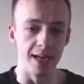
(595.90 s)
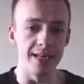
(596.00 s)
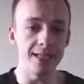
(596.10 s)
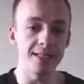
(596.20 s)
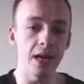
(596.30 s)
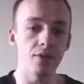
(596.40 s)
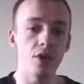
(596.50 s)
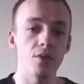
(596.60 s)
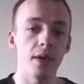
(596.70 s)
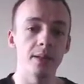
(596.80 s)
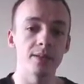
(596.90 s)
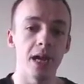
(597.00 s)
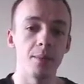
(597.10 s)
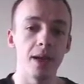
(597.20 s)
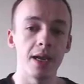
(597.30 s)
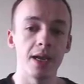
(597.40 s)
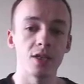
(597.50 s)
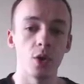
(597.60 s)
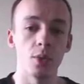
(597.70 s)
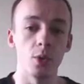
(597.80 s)
These done for you funnels are making
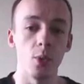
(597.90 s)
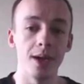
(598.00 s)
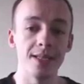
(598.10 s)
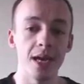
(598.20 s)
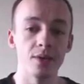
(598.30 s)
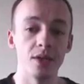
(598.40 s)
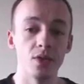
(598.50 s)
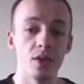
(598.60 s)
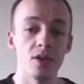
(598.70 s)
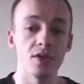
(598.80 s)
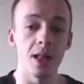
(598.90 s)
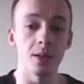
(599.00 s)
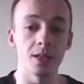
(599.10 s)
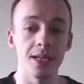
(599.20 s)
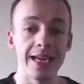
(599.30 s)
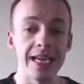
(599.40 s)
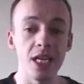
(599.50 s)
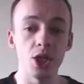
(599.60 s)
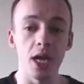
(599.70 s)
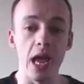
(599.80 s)
us over $1,200
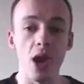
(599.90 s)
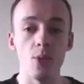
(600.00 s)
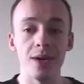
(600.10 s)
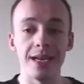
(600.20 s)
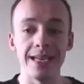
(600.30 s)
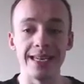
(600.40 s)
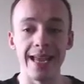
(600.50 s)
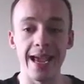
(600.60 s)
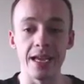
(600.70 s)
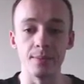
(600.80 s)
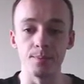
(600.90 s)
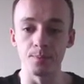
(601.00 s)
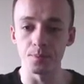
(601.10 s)
each every day.